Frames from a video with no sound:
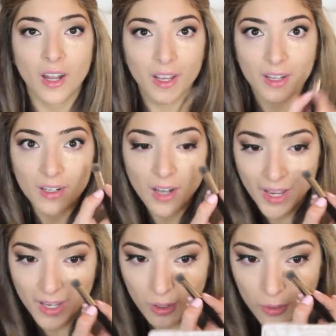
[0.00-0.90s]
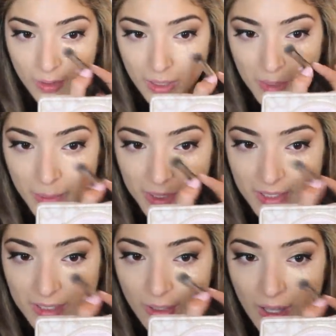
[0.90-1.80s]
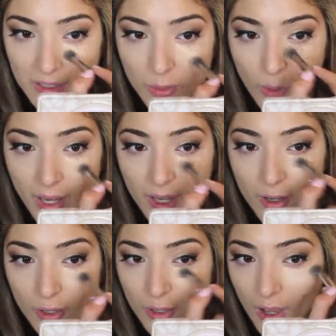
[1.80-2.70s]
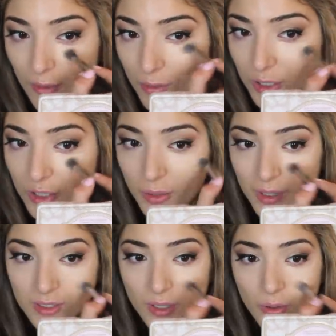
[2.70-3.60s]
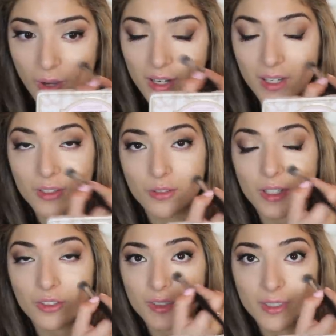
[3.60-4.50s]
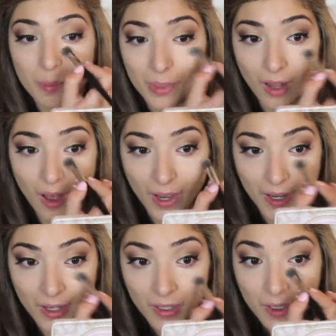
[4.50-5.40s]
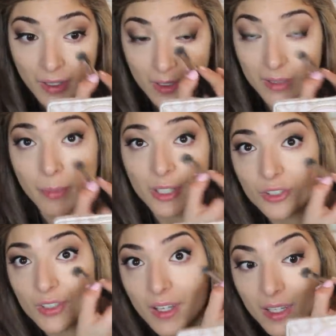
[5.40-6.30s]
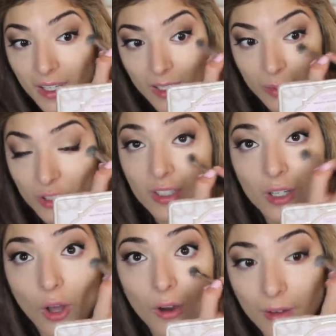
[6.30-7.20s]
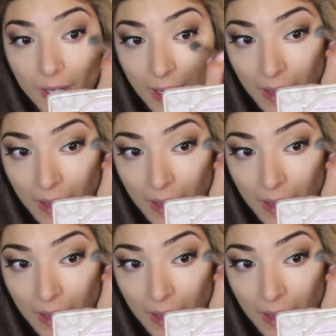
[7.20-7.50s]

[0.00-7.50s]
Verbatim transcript: like light and creamy, but still has quite good coverage to it. So I literally just apply as much as I need, which is a lot right